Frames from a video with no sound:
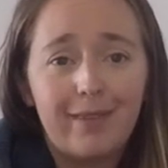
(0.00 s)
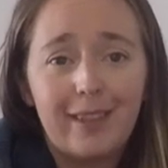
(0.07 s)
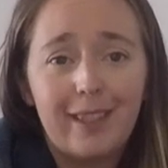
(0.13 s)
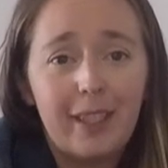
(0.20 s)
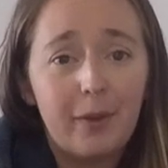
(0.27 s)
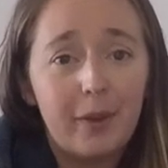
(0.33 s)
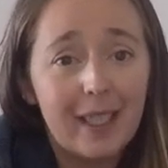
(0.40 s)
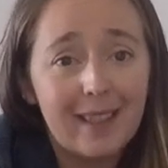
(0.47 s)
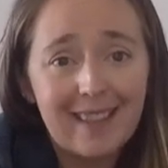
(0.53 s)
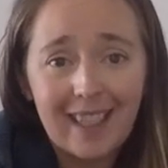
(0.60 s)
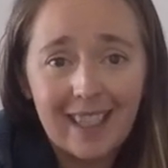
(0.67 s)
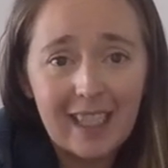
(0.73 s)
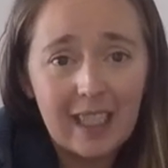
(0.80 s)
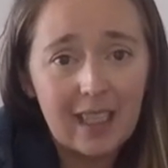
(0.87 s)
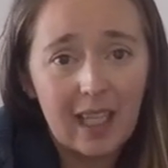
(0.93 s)
unit
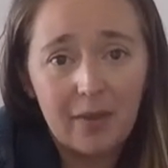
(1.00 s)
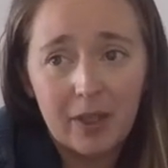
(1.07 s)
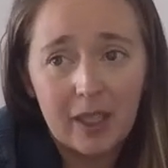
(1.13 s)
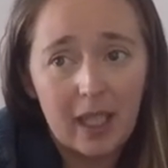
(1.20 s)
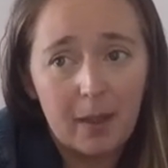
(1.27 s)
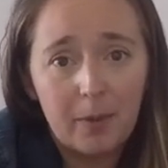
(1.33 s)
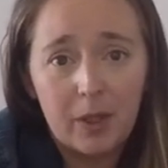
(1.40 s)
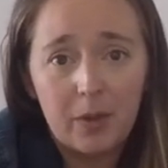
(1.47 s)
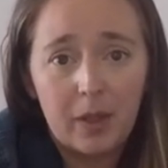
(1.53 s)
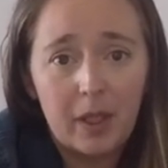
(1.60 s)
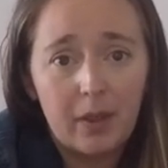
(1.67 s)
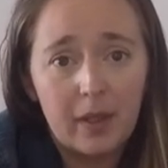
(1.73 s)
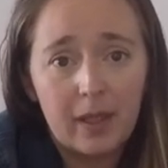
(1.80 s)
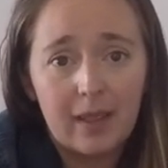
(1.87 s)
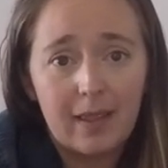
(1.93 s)
studies every time we do a
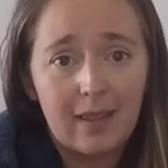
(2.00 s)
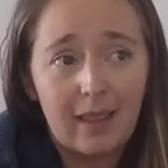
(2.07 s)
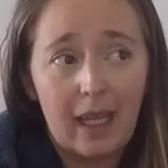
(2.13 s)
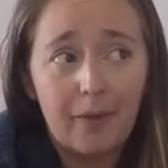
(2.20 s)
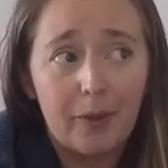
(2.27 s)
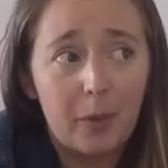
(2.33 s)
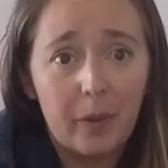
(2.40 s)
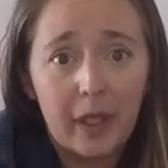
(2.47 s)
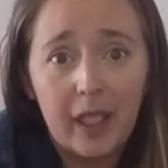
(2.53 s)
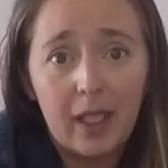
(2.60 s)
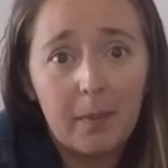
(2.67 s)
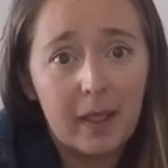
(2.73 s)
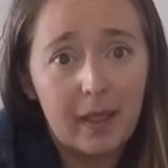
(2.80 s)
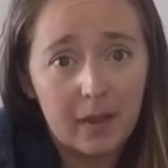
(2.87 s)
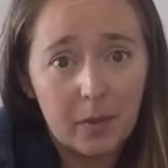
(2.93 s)
unit every
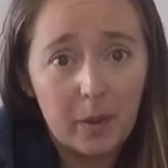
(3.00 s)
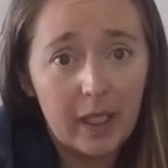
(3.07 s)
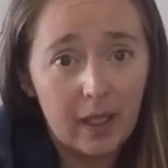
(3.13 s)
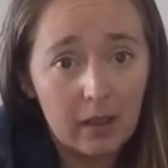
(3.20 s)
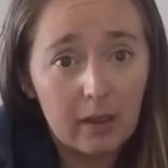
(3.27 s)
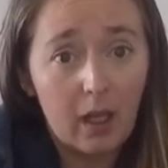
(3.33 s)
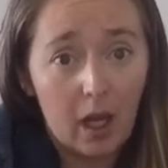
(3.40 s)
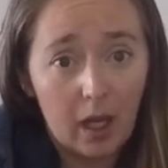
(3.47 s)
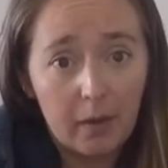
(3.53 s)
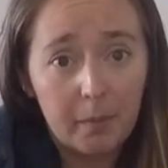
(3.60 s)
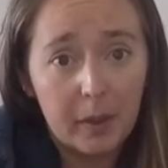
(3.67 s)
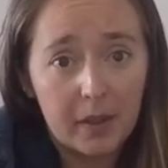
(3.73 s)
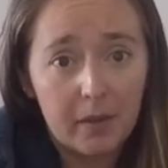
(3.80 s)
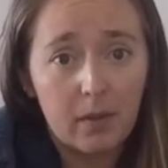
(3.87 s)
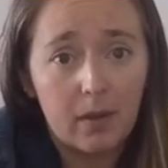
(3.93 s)
week, because we get a lot of
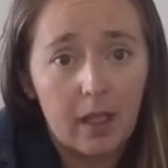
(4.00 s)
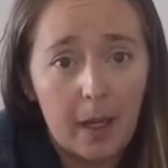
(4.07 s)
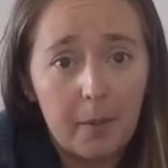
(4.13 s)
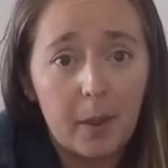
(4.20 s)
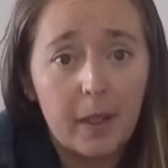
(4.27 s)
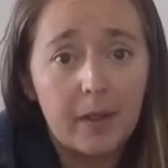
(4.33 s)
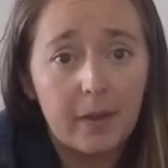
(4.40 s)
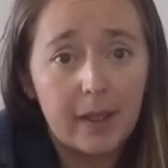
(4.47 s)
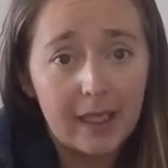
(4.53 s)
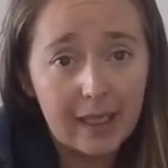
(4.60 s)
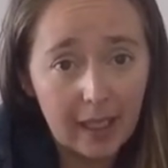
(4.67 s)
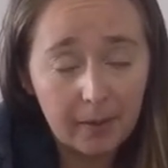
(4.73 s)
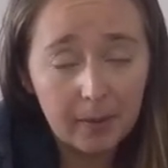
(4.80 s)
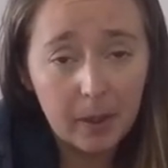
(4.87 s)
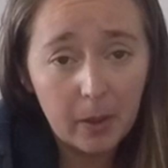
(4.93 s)
books from the library. So it's
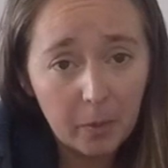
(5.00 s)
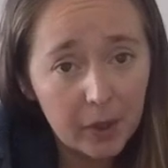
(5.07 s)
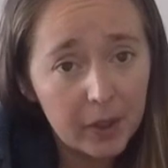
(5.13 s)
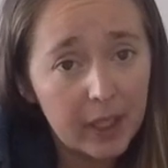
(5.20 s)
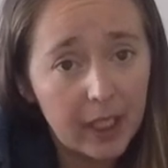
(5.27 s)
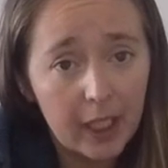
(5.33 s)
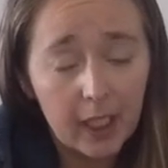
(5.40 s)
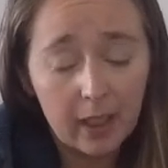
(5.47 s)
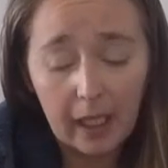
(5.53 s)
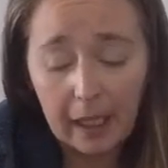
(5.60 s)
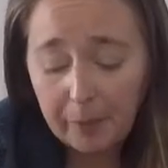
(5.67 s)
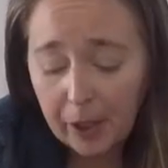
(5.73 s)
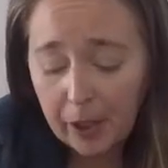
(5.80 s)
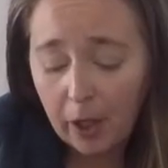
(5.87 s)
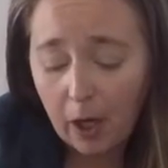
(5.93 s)
definitely worth getting a
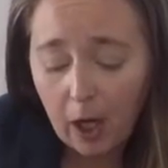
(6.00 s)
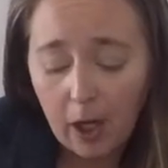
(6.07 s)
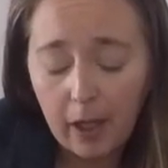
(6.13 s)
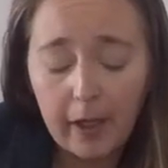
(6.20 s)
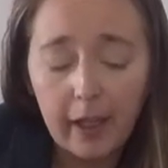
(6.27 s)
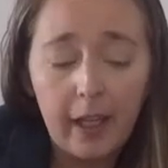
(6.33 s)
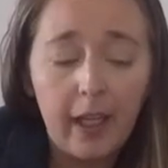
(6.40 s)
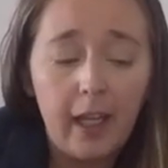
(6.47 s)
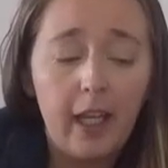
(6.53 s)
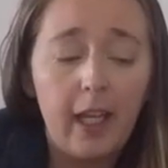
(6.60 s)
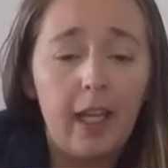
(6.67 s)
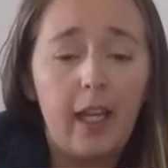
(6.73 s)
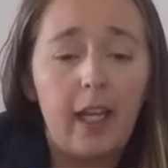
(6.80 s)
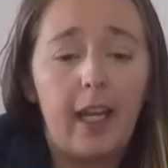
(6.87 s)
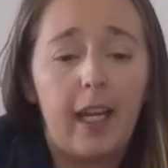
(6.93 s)
library card.
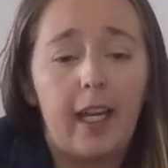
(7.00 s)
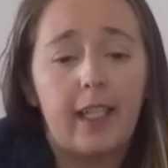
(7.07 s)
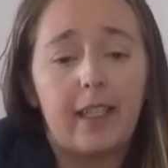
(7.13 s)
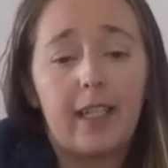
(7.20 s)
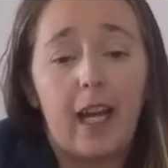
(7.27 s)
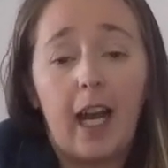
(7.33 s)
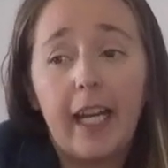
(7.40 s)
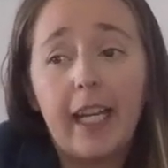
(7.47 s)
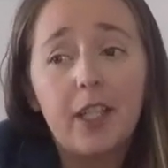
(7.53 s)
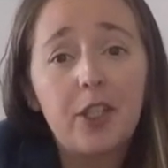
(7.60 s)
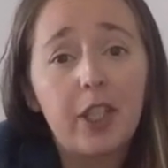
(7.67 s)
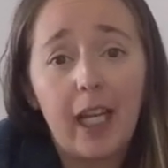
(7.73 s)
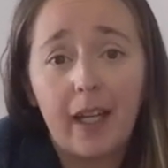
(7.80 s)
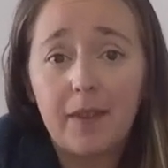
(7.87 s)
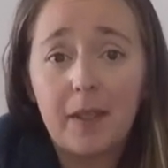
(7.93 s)
And I
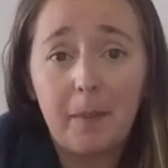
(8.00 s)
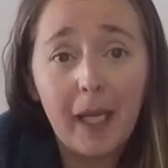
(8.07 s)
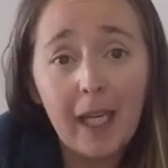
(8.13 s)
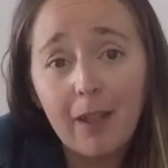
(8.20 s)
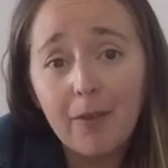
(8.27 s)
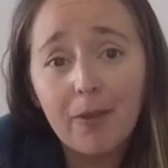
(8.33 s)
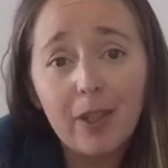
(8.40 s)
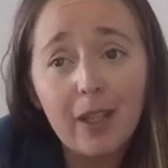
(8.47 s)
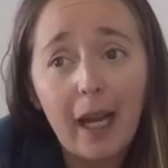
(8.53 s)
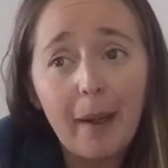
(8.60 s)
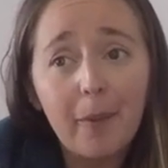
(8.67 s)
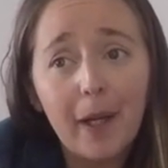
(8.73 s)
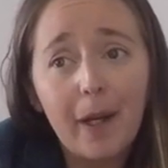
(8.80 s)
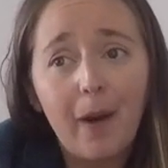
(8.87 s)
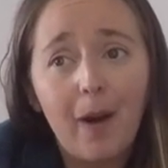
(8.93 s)
actually have to pay for a
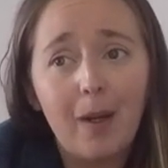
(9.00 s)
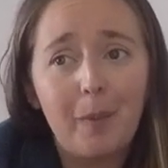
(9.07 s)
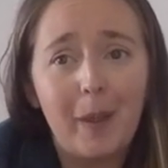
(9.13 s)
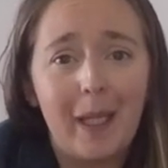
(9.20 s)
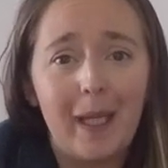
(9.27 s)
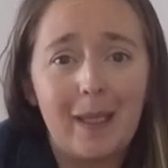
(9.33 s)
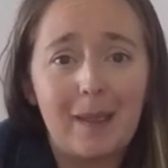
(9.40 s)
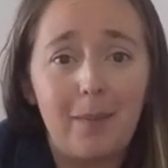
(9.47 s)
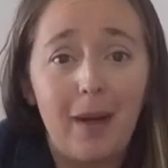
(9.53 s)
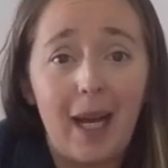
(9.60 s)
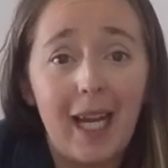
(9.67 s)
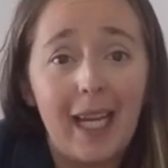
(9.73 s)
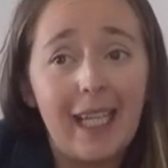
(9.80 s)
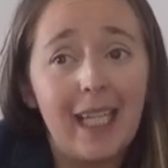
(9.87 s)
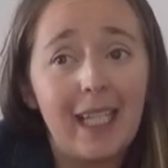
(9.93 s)
library card because
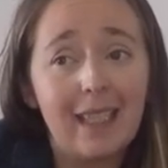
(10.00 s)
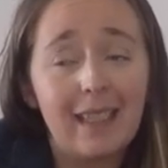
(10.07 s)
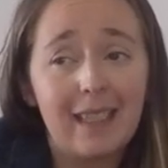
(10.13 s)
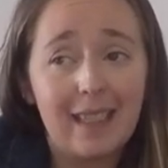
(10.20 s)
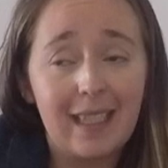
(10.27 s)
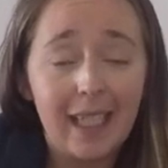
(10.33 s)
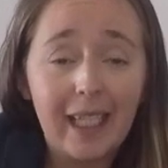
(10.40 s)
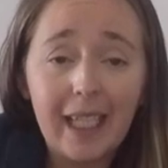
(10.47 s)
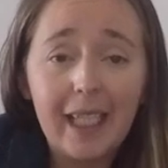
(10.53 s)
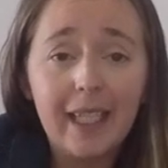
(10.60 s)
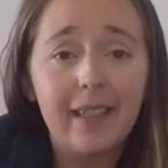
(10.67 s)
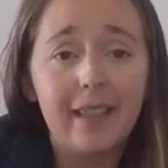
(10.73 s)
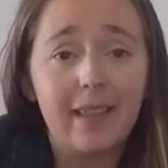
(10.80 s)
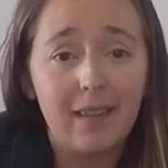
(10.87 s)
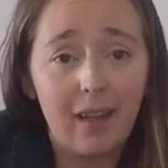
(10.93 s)
my
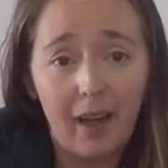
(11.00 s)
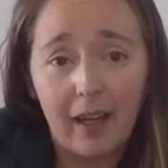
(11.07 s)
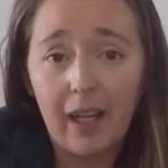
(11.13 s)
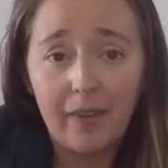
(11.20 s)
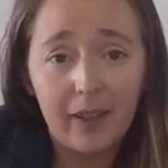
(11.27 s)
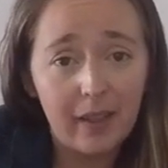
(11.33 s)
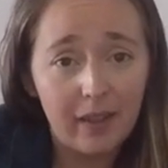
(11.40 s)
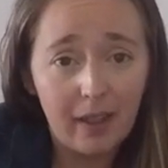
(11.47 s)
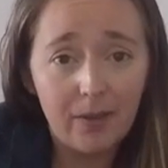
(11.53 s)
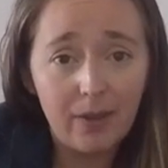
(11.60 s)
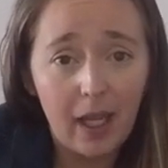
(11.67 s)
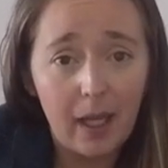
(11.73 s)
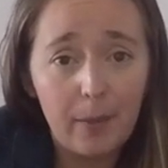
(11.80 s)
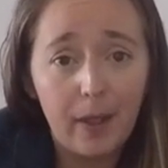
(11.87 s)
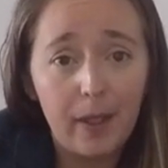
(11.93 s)
city does not have a good enough
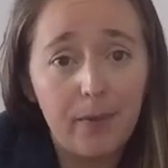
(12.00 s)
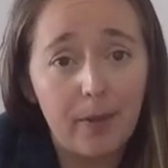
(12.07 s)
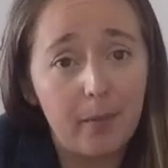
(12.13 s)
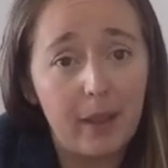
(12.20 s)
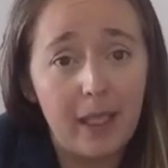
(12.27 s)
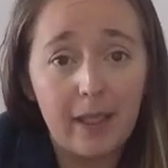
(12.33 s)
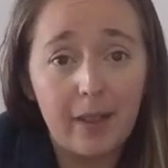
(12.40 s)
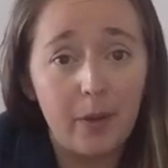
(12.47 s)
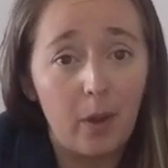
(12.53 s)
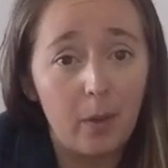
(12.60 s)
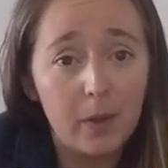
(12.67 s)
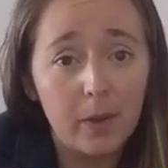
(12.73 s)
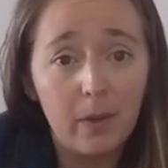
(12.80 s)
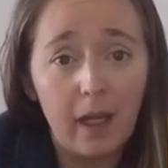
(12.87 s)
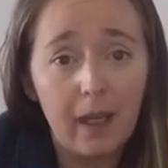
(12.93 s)
library for me to
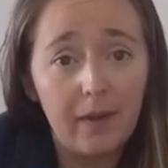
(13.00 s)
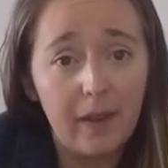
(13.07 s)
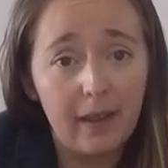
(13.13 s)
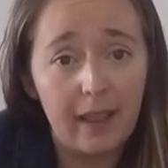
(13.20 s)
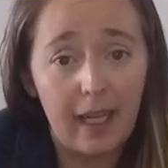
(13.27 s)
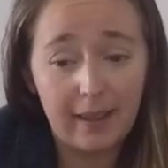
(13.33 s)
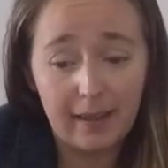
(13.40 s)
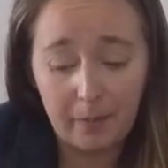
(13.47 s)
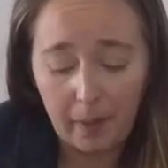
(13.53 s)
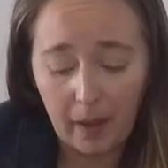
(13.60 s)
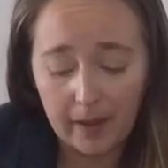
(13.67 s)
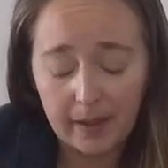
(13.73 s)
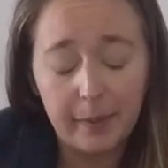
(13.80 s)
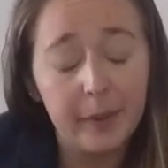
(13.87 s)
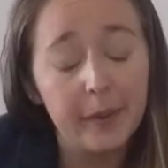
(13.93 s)
homeschool out of it. That's
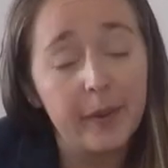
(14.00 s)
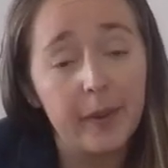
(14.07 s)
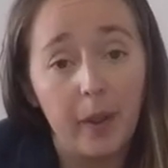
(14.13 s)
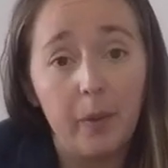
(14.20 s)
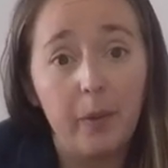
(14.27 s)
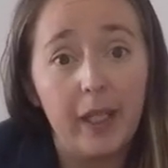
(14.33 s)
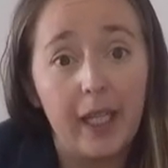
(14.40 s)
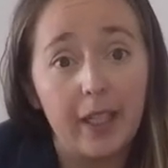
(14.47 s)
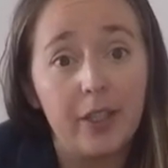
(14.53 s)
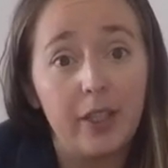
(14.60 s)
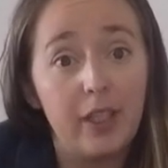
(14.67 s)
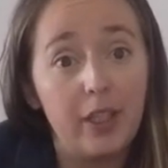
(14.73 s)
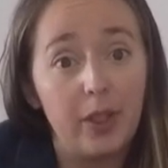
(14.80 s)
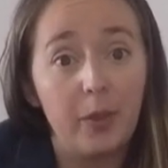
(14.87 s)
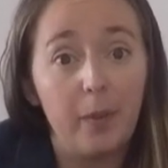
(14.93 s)
impossible. So we
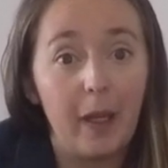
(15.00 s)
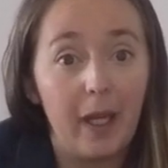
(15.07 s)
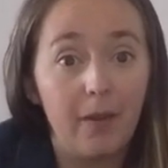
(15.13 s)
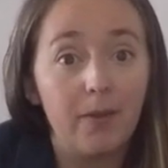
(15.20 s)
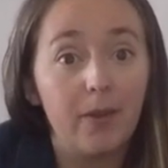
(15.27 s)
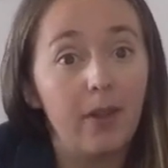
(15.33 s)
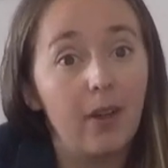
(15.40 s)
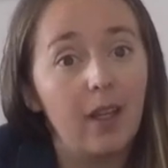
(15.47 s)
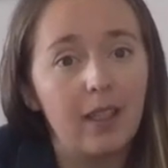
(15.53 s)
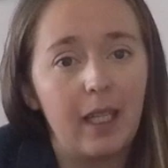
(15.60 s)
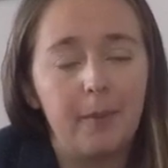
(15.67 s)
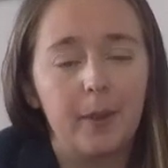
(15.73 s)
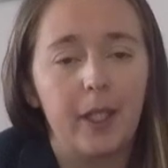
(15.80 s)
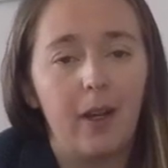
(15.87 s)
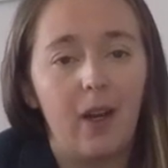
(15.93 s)
actually do pay for a
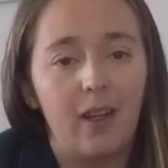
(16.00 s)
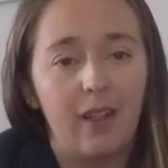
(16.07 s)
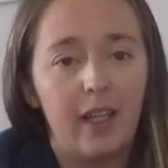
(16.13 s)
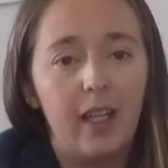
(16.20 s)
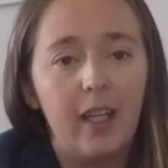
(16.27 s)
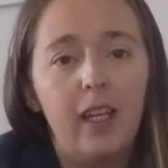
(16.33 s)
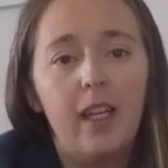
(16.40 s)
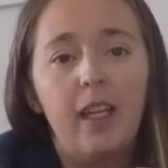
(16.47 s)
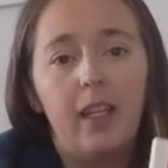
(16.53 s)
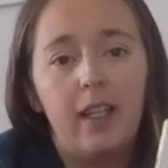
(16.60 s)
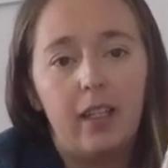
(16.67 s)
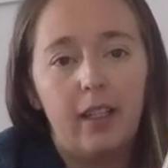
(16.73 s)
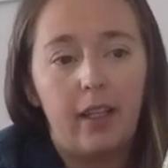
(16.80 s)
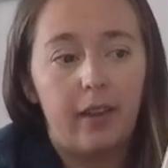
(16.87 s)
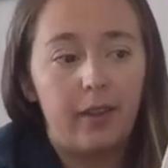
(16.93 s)
library card
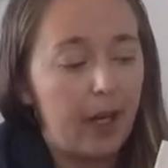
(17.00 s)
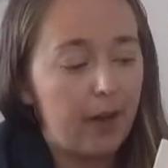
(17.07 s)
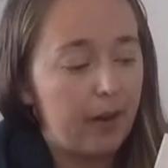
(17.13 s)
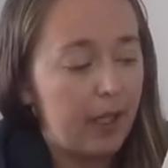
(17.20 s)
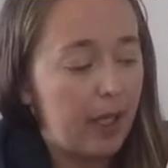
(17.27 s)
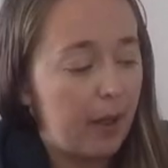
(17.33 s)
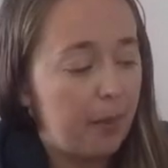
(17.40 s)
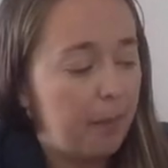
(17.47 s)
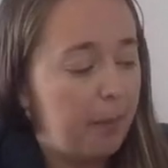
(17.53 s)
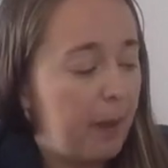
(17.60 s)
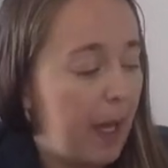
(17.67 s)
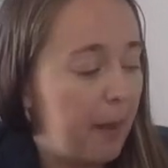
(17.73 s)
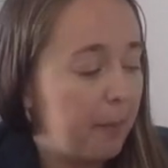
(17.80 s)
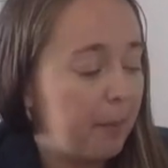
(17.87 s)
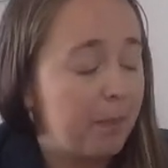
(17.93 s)
in another area.
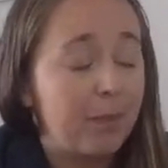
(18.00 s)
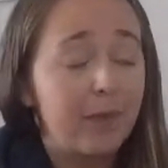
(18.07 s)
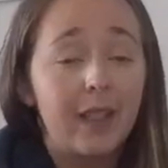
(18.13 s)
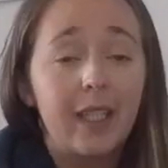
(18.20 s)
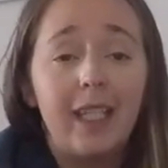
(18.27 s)
But